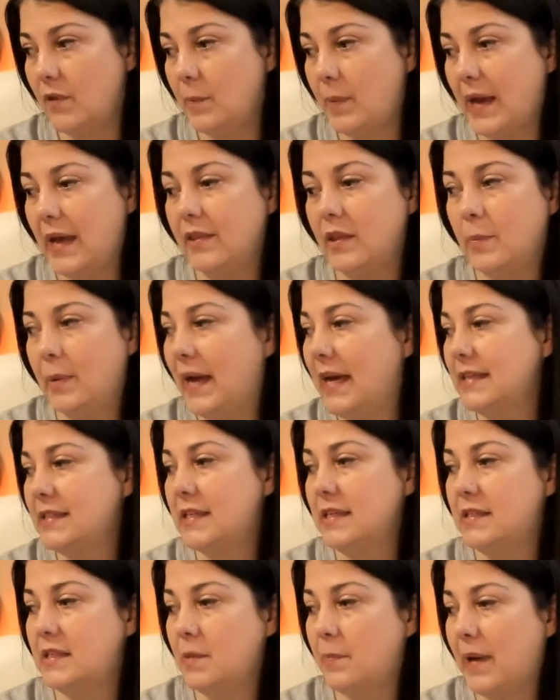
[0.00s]
the past
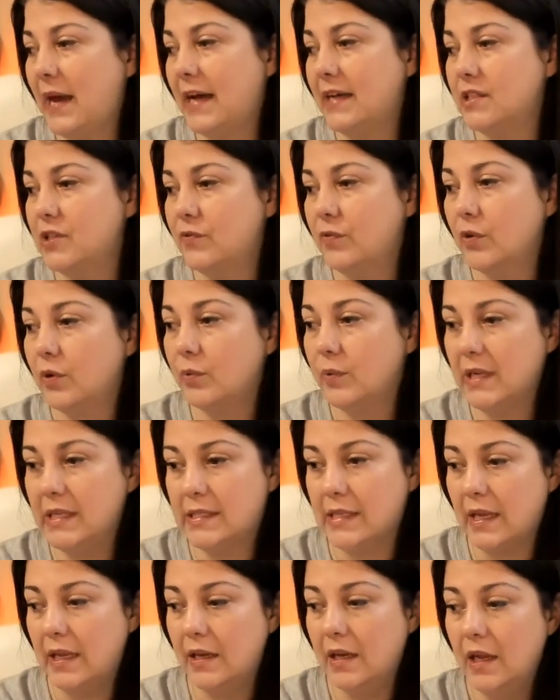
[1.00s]
is the past for a
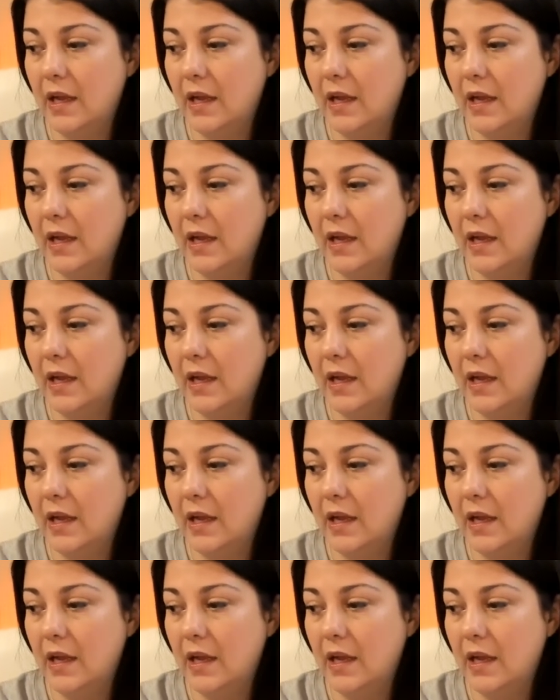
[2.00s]
reason.